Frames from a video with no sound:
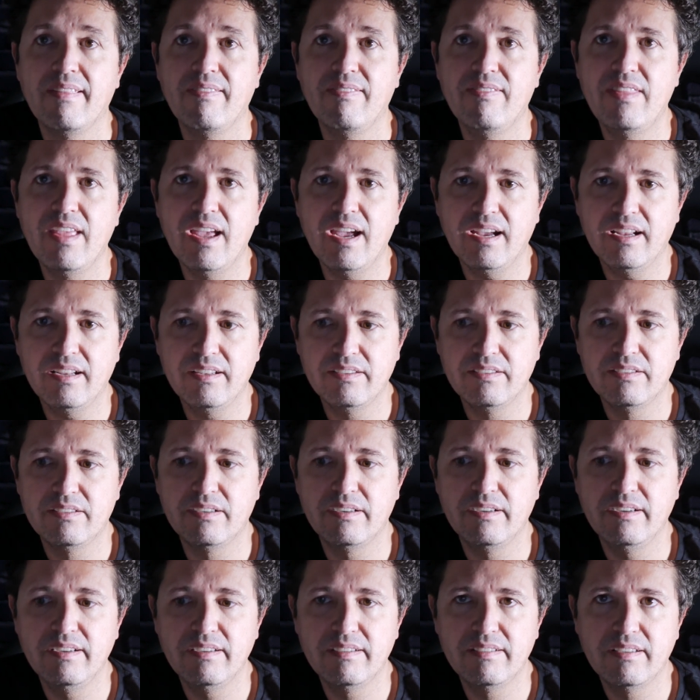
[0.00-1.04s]
Then
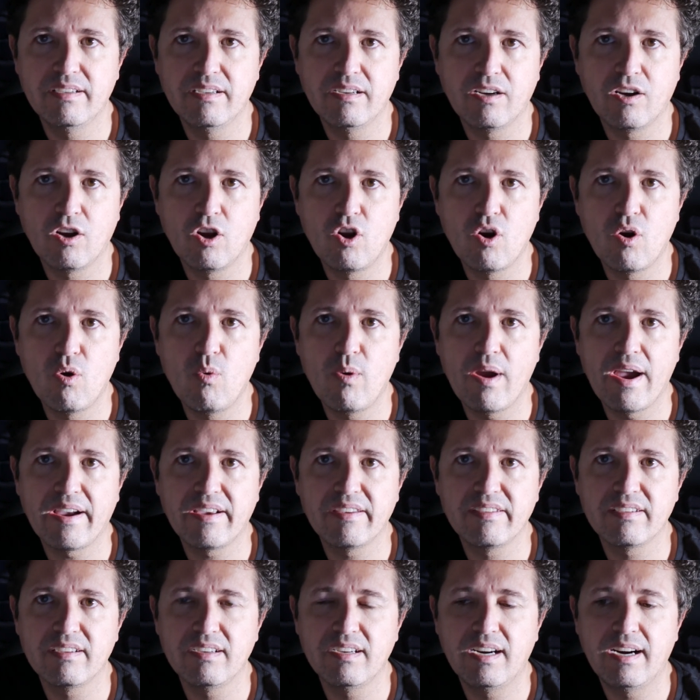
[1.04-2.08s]
there is the
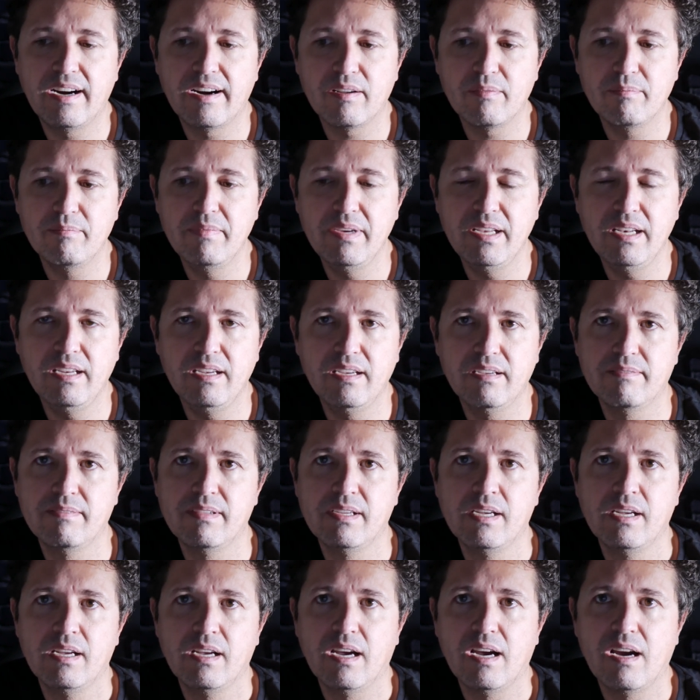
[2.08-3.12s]
GoXLR Mini,
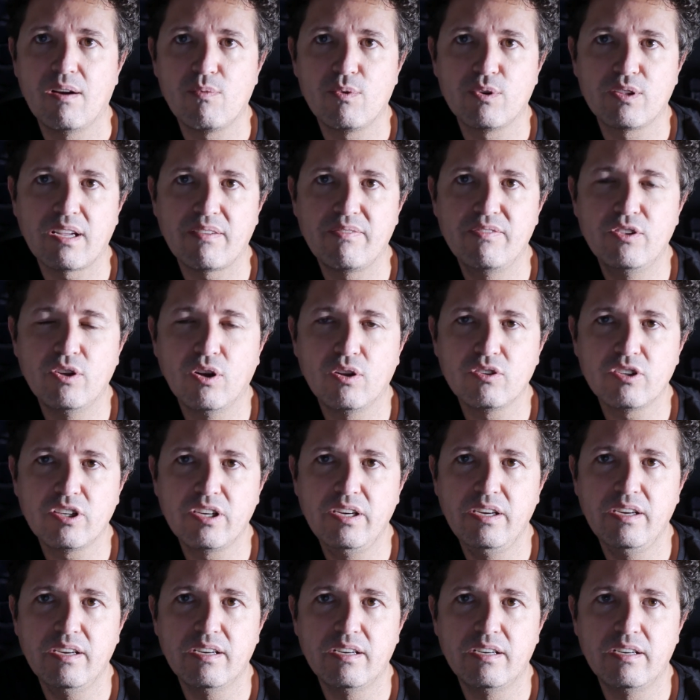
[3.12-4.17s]
and what I've done
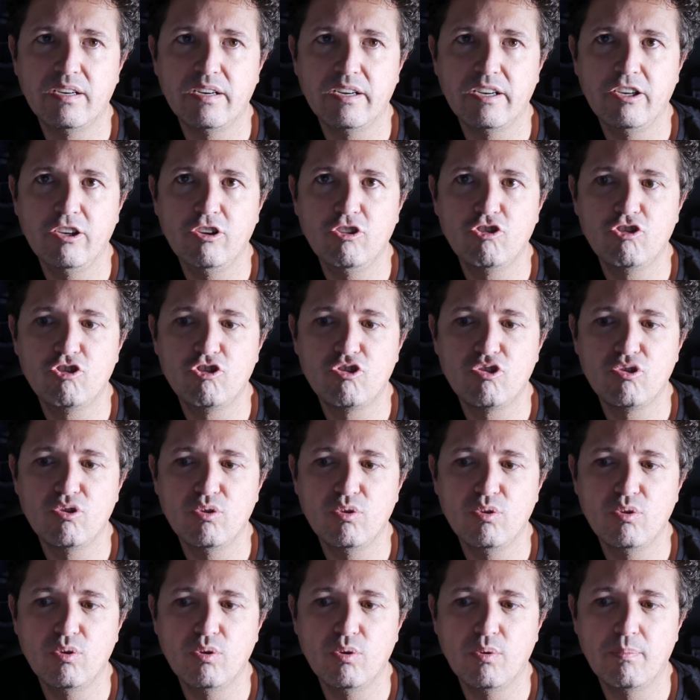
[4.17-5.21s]
here is
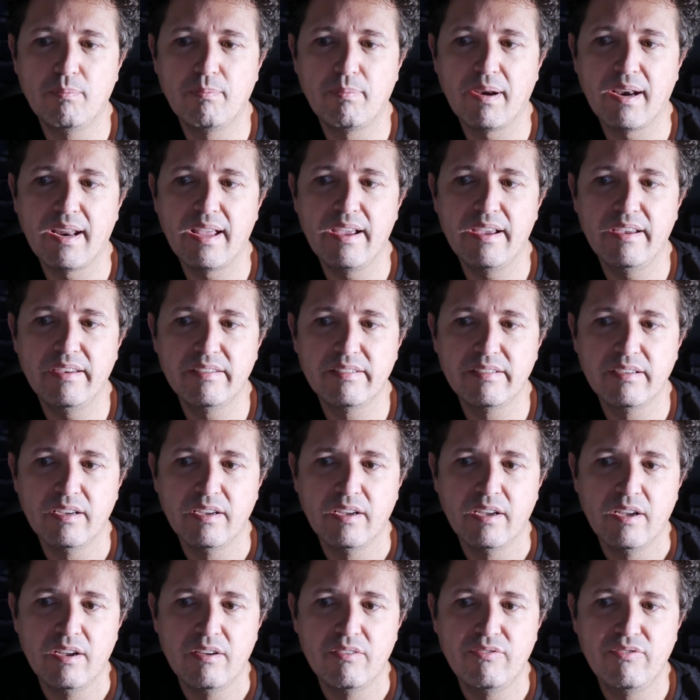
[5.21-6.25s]
to place
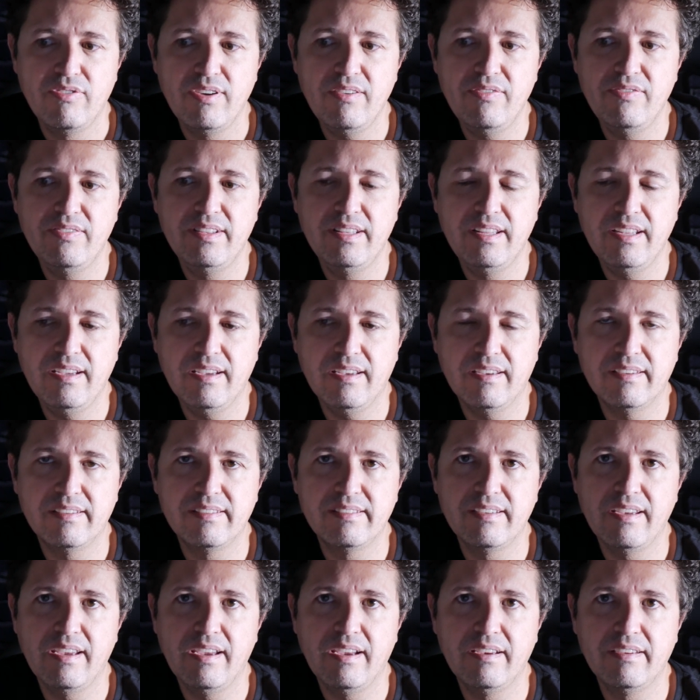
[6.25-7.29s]

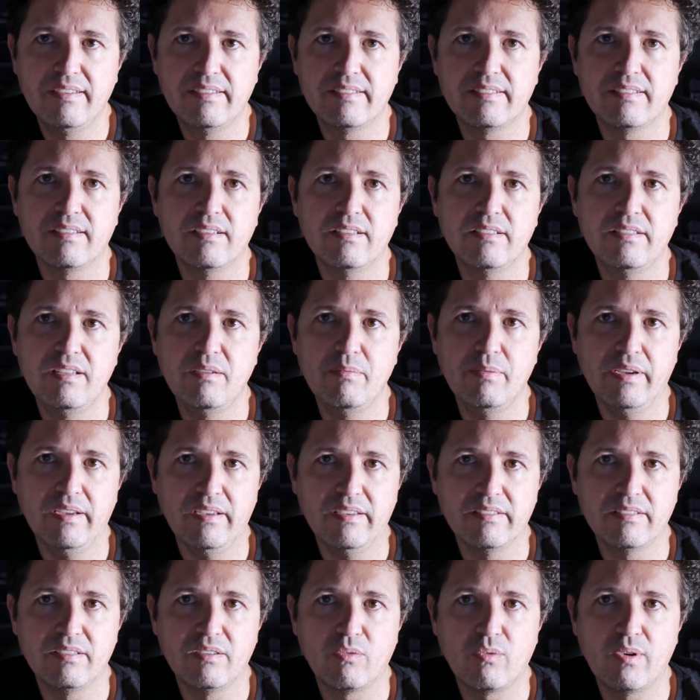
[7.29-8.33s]
56
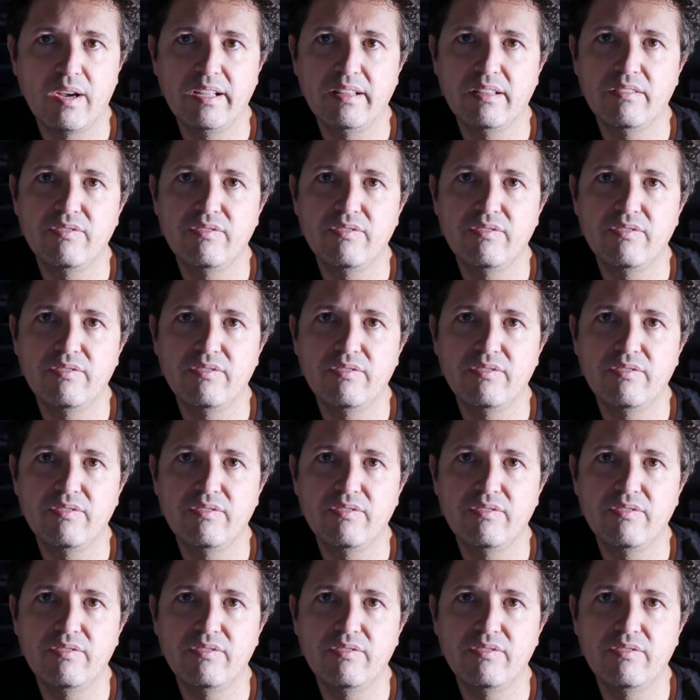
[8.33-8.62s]
dBs, right?